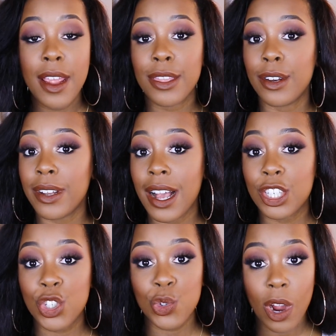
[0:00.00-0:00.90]
They're
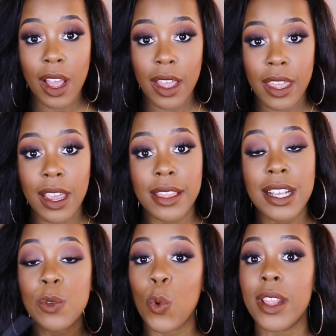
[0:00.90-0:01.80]
not drying.
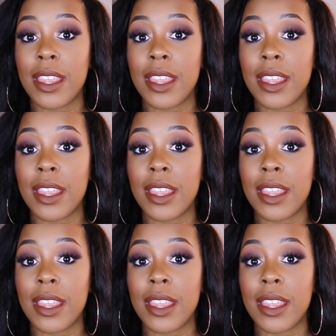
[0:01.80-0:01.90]
That's one